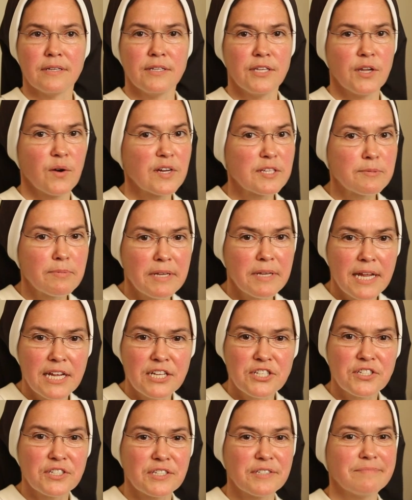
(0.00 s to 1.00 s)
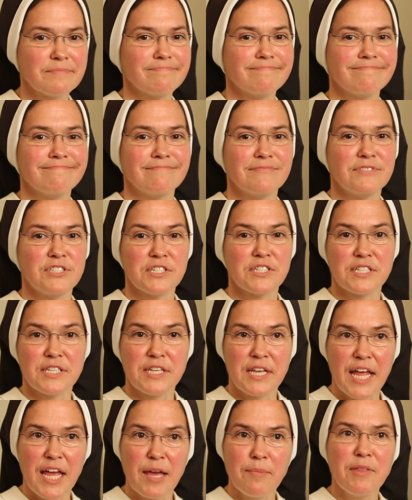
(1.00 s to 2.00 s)
No explanation, just
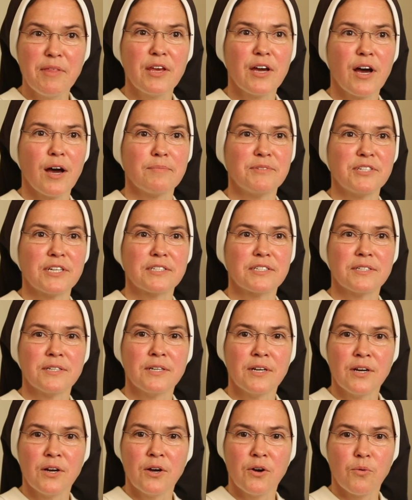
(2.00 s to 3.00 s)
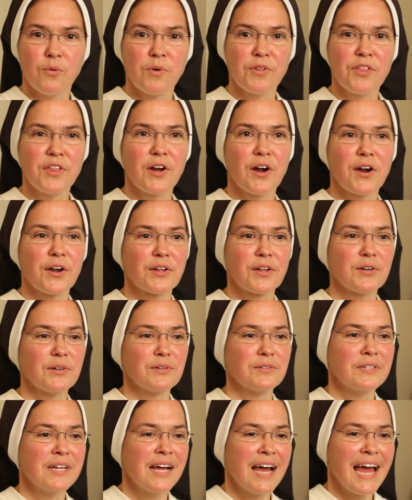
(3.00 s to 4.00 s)
name the object with the article.